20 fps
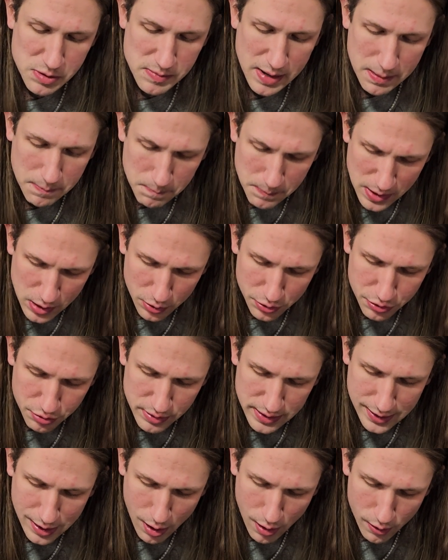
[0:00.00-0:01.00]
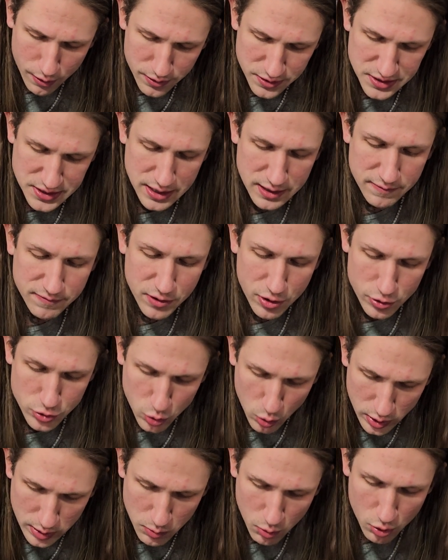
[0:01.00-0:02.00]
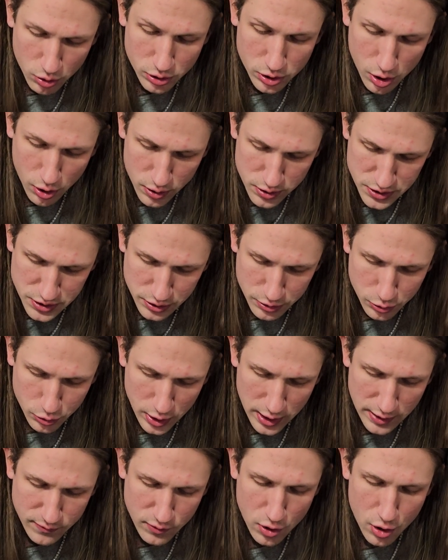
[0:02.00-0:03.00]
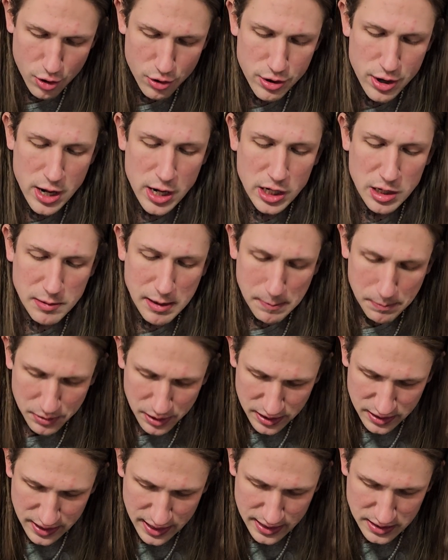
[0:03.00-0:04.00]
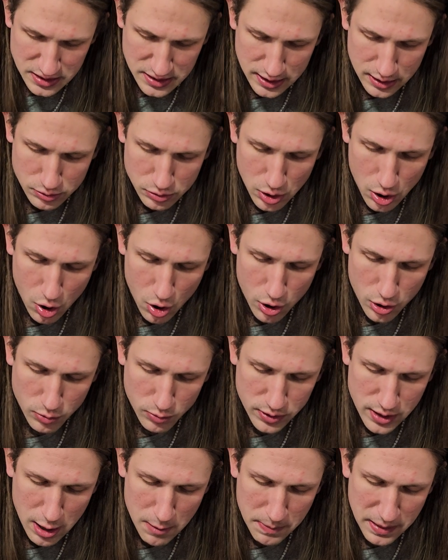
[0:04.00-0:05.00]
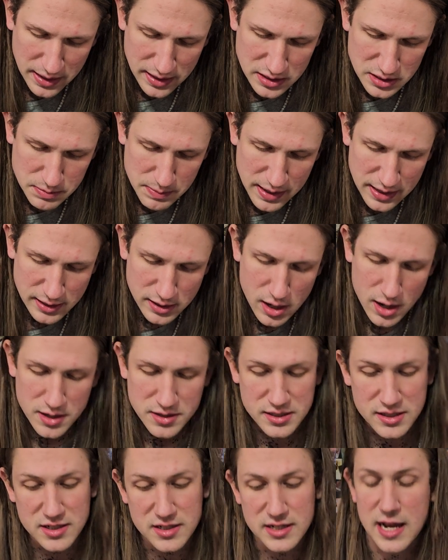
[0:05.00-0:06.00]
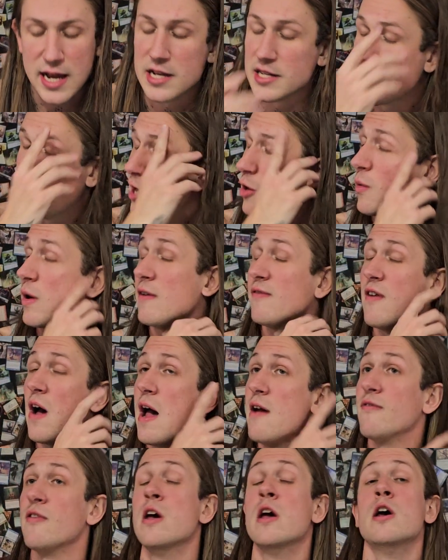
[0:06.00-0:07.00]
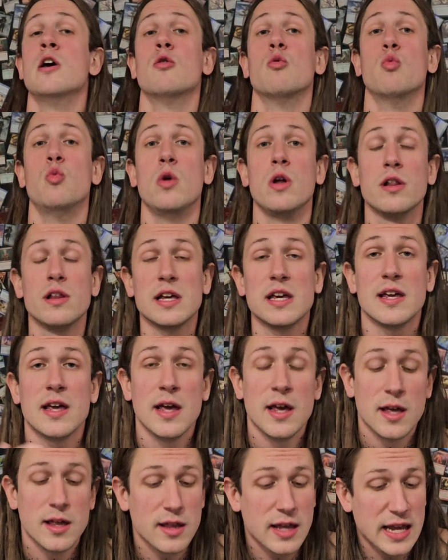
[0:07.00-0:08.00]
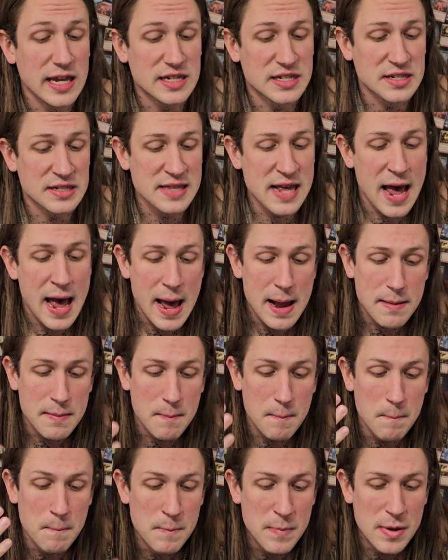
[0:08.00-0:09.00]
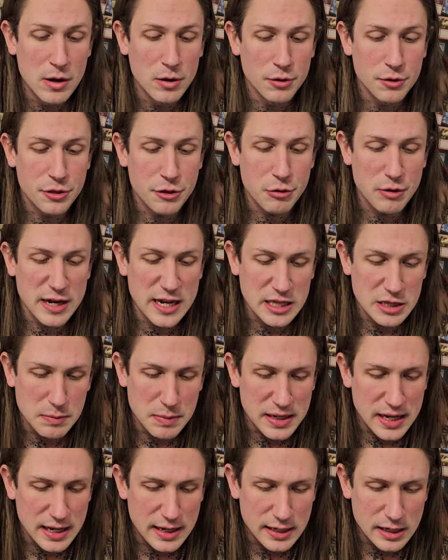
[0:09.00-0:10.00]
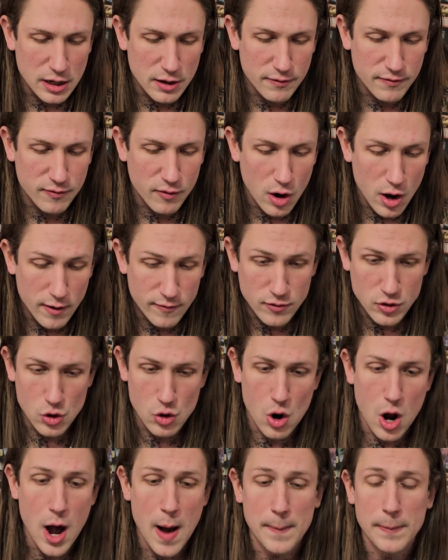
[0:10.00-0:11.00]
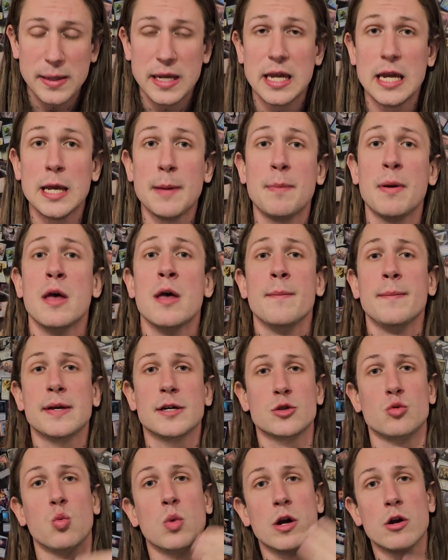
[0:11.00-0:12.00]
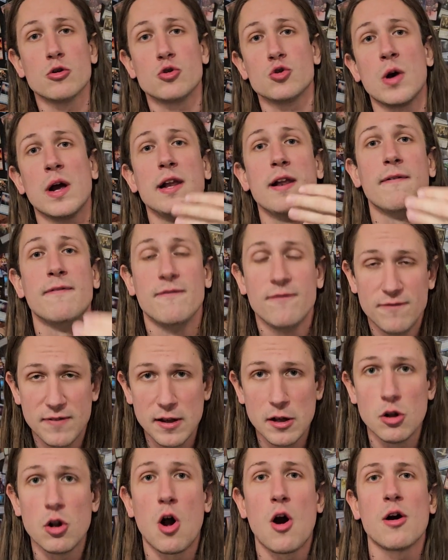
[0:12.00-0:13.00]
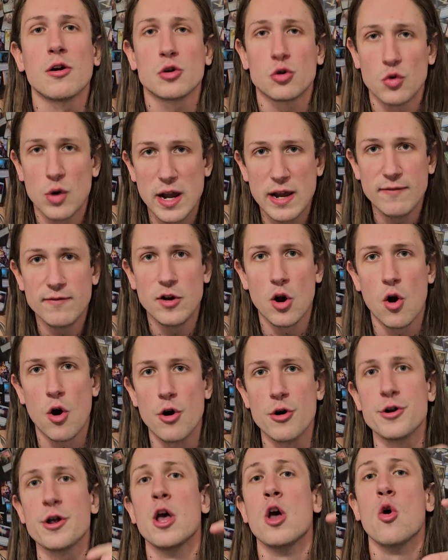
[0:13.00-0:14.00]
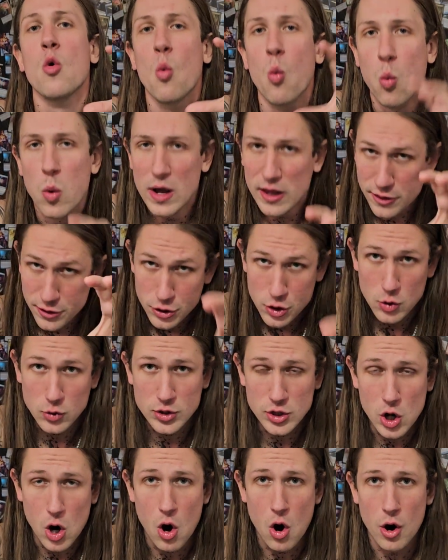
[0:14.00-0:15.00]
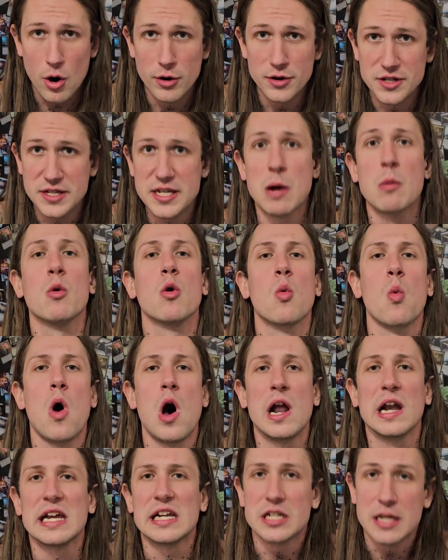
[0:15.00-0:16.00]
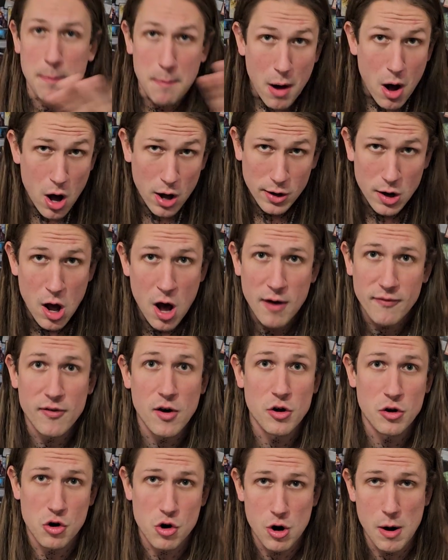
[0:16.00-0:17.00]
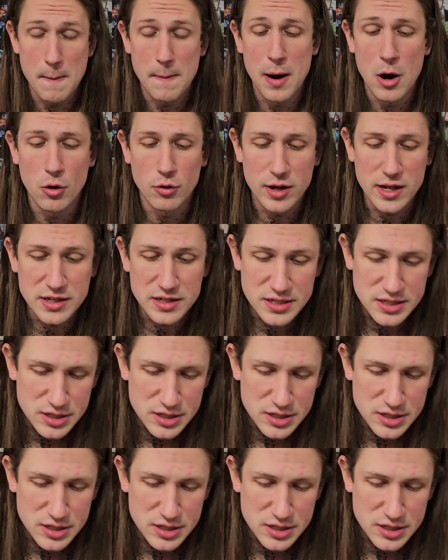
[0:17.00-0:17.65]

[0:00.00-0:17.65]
You may mill 3 cards, and if there are 20 more cards in your graveyard, you may play the exiled card without paying its mana cost because it has Hideaway 5. Really, it's that mill 3 at the beginning of your upkeep because we are trying to fill our graveyard with those cards that we're wanting to pawn off on our opponents.